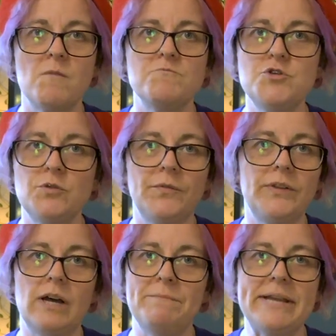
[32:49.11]

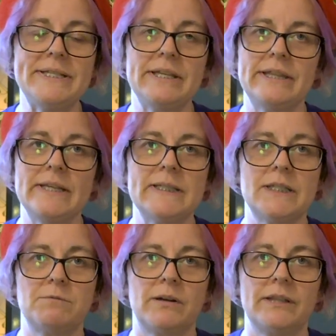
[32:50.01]
beautiful, amazing things
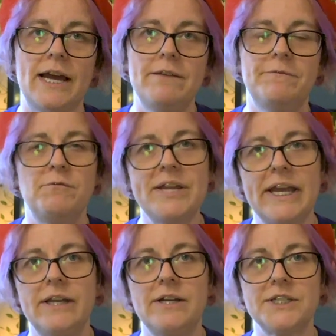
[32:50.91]
into our life, we
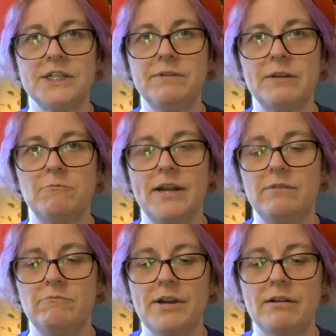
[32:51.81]
cannot do it
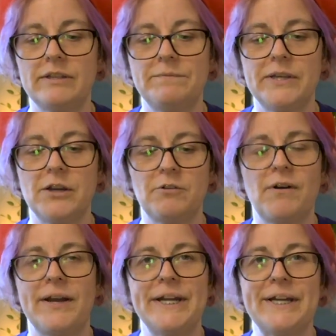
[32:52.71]
when we are living in
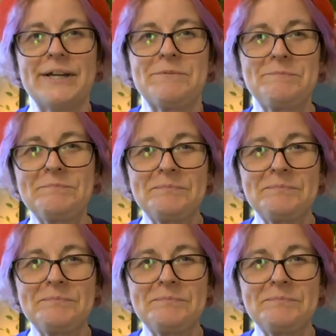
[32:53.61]
chronic,